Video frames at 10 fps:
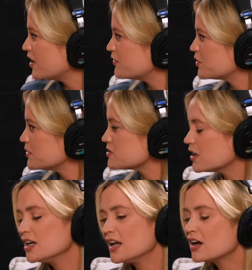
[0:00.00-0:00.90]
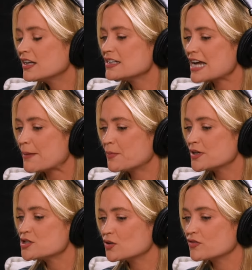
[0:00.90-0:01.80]
hour, 40 minutes. Yeah. I got a little tap on
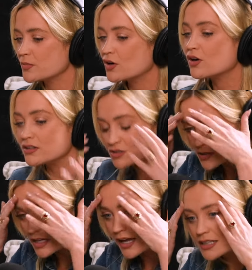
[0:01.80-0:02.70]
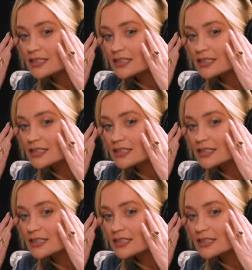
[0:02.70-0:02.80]
my shoulder from a girl, and she's like,